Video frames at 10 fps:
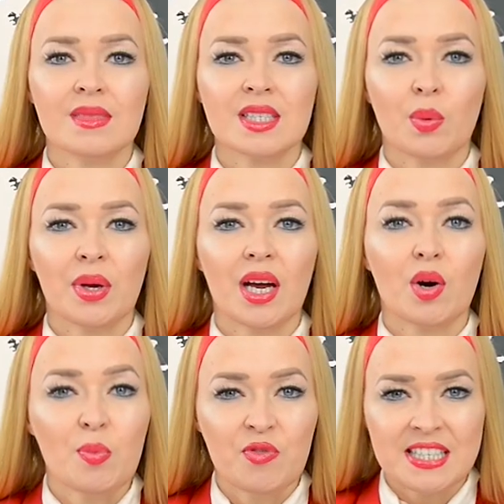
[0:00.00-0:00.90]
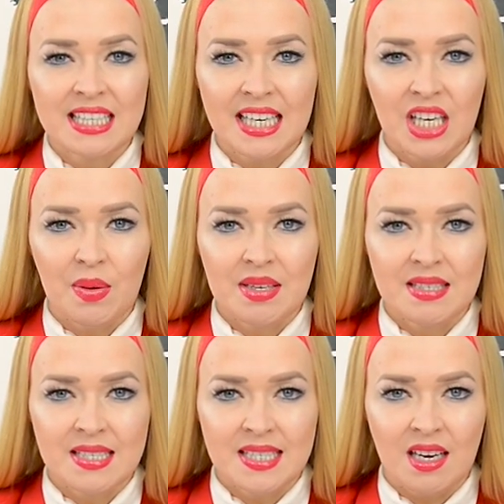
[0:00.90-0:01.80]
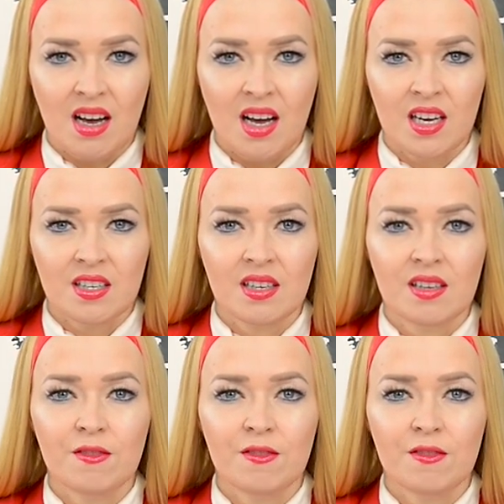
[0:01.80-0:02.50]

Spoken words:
So we are obviously going to start